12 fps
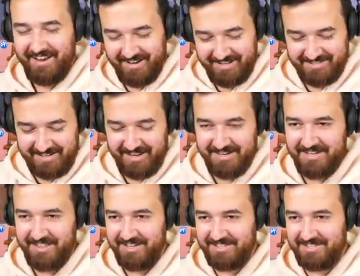And it's
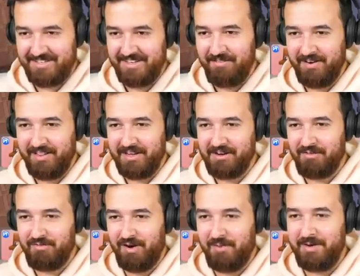under this really
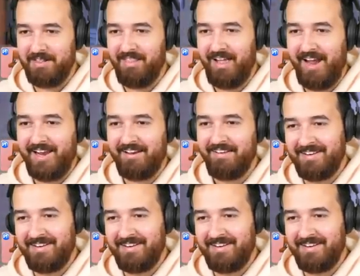crummy light.